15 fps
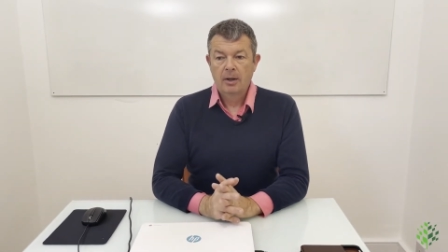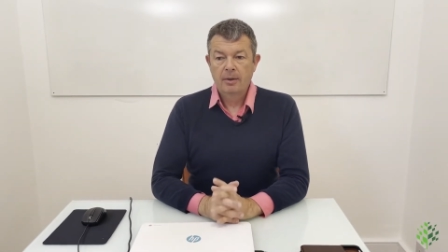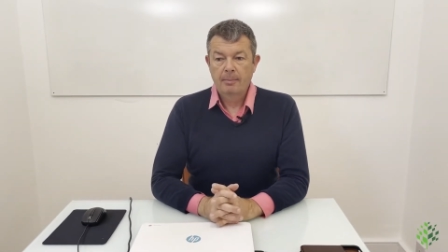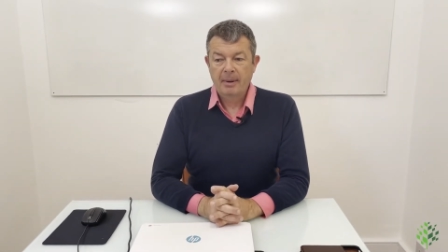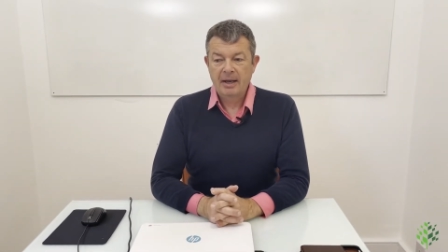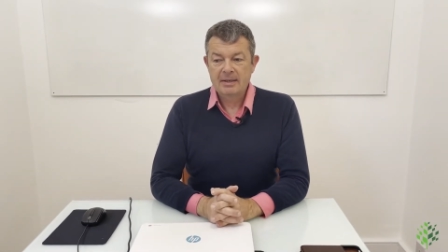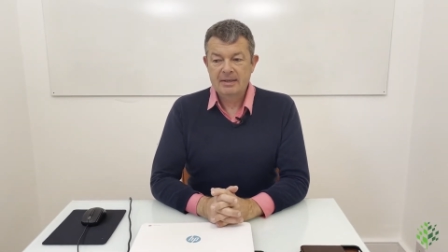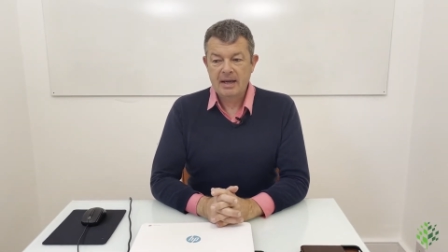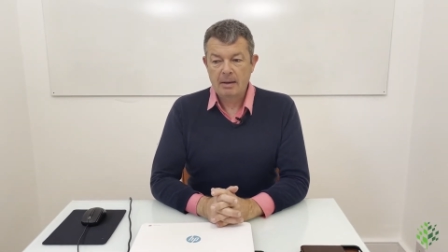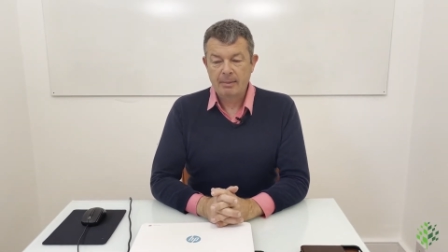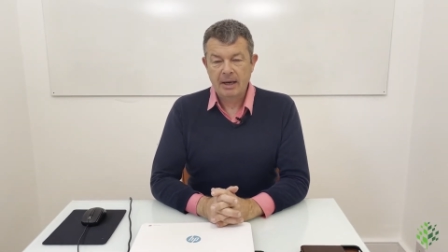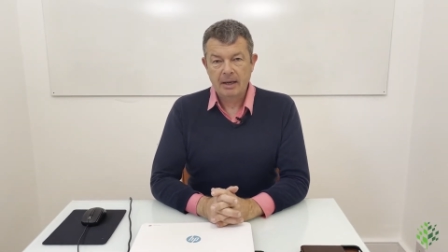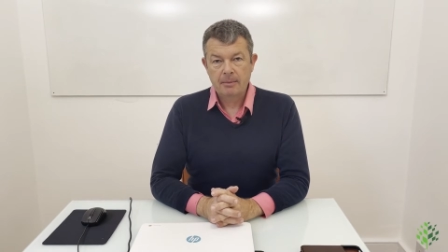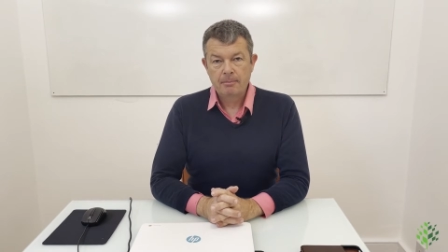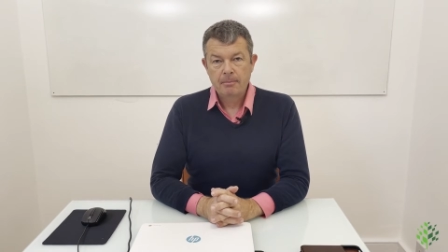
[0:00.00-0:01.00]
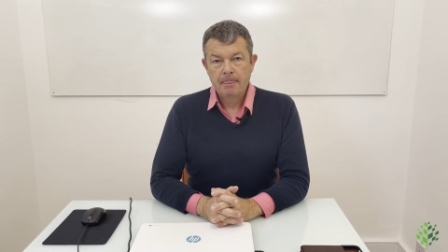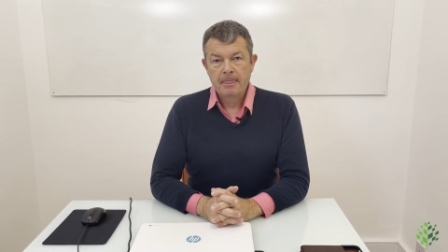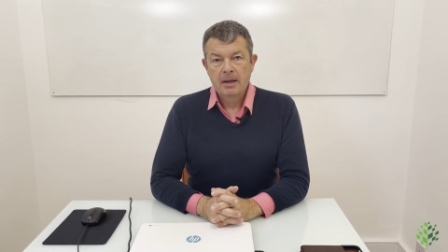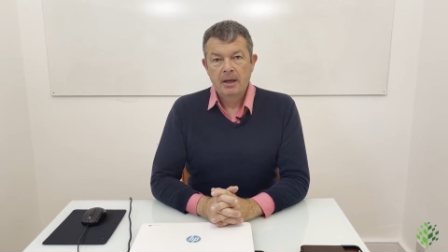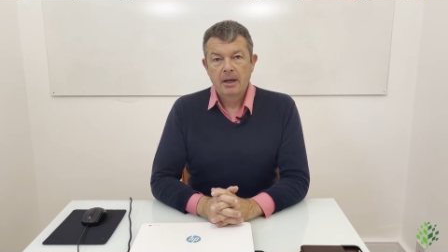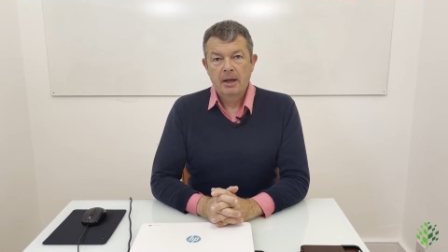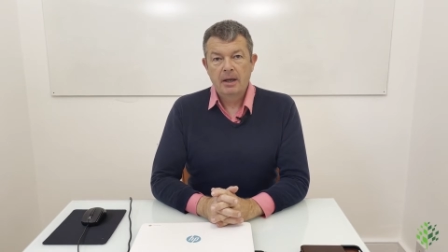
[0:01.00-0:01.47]
and the pandemic.
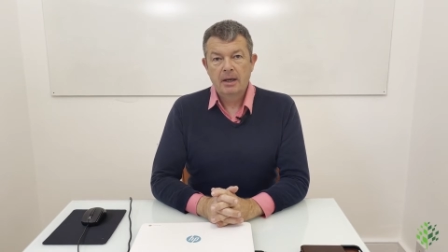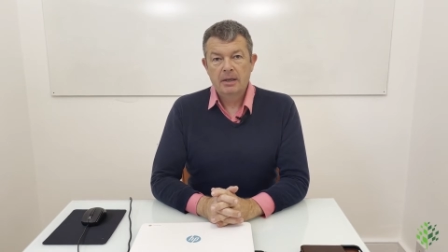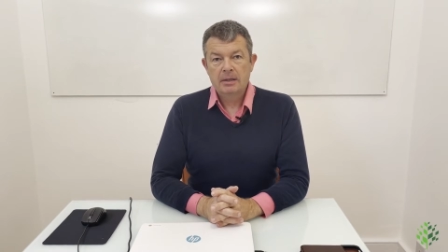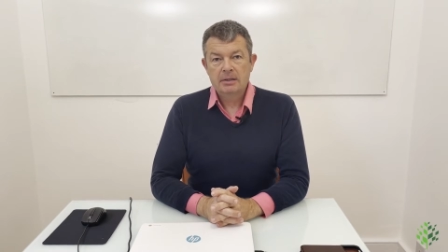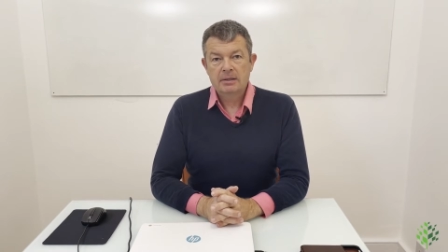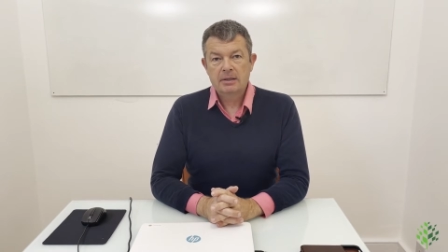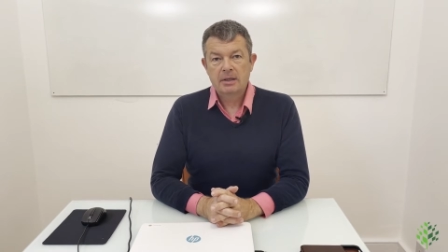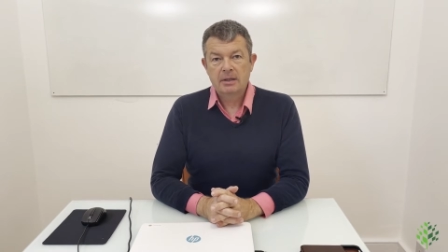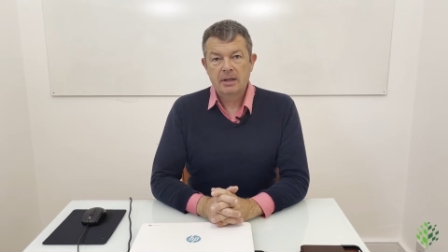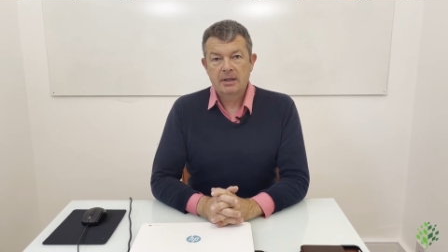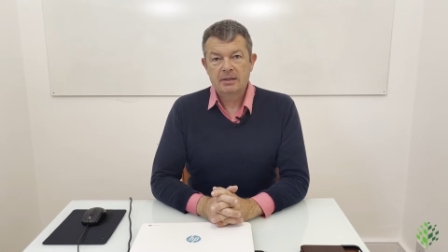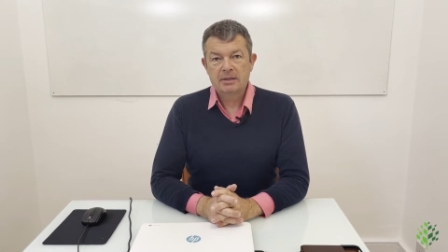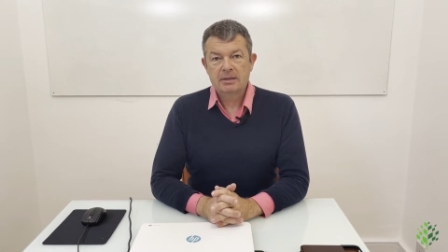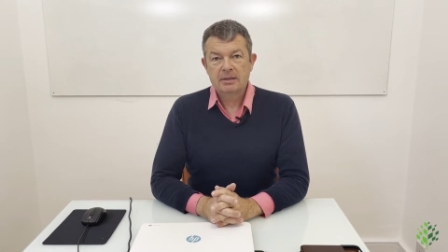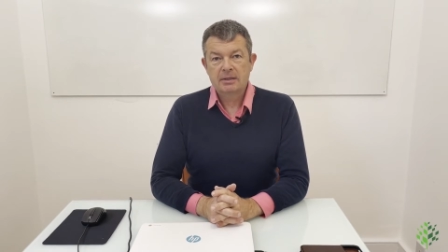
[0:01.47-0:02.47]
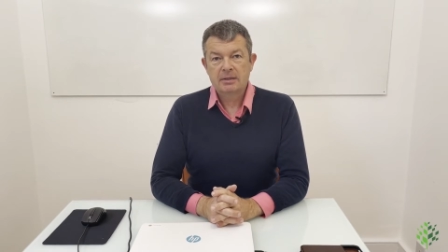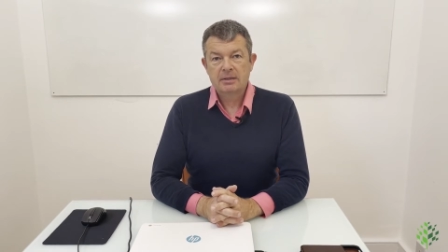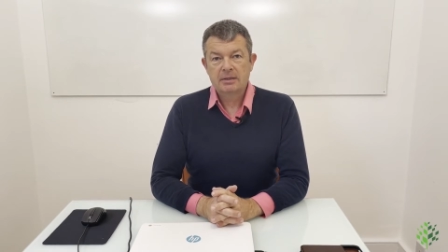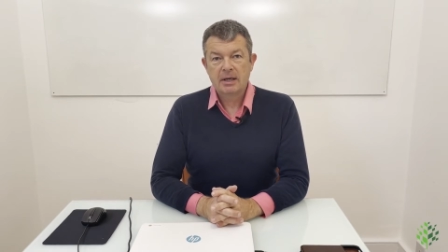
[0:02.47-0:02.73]
Is this